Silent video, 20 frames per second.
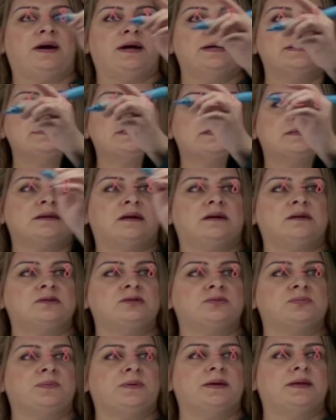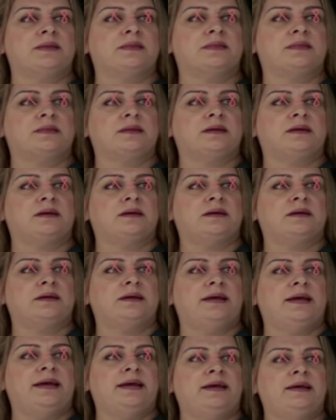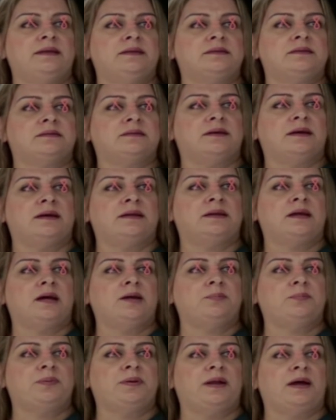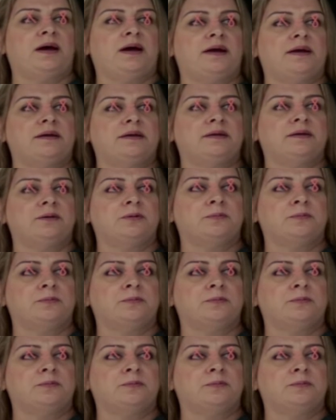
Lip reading: start with 8 and I apply,